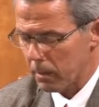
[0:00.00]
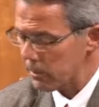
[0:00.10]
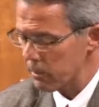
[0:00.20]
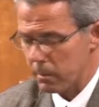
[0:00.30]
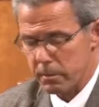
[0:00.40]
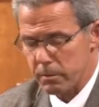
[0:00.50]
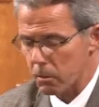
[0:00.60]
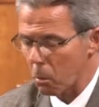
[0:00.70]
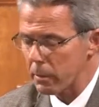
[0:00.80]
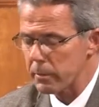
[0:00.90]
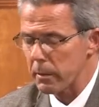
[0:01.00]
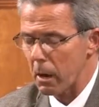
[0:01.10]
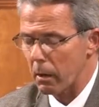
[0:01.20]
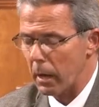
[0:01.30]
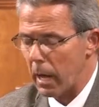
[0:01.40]
The story's
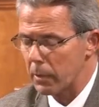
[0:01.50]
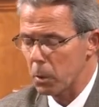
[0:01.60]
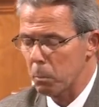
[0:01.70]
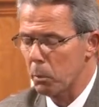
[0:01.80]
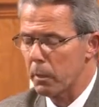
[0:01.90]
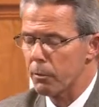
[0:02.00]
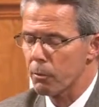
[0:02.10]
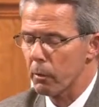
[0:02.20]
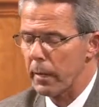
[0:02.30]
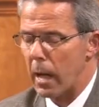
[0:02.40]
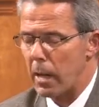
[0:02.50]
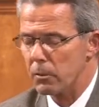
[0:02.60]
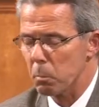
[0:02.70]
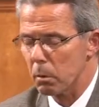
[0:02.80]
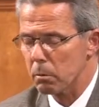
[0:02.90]
there, God. You put it in three
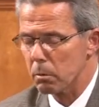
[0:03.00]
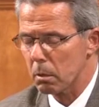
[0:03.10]
gospels